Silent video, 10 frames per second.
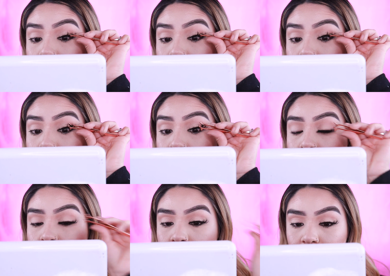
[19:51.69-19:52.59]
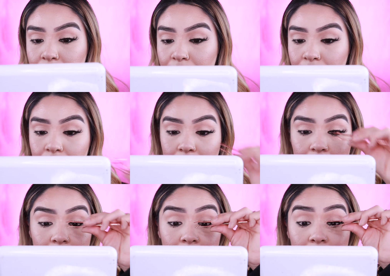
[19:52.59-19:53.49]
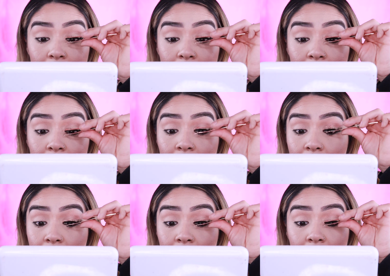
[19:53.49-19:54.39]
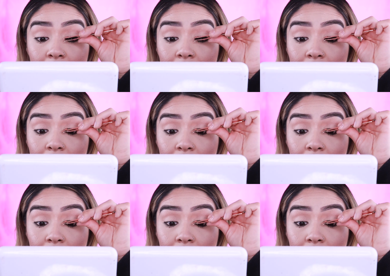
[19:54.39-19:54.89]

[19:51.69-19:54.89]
(no one is talking)